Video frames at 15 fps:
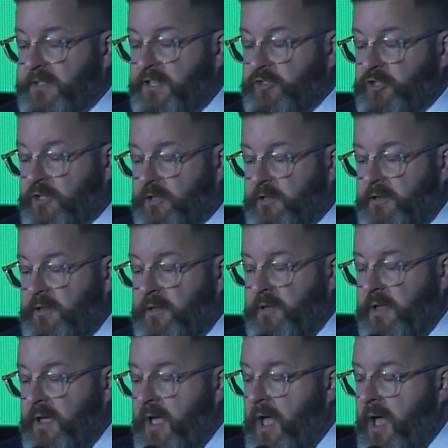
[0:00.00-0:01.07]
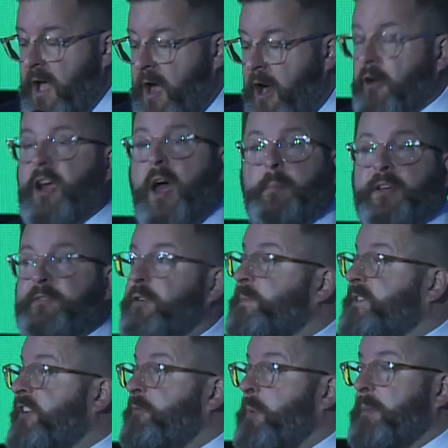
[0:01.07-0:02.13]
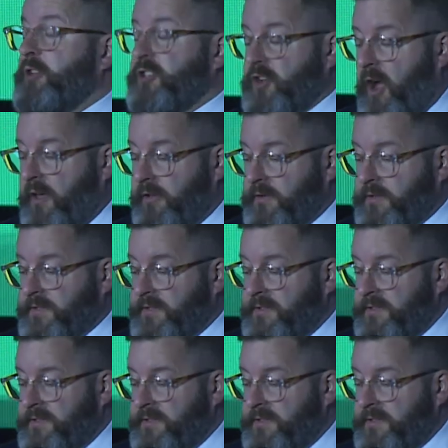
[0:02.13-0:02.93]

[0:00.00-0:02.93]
digital are coming from self-published authors.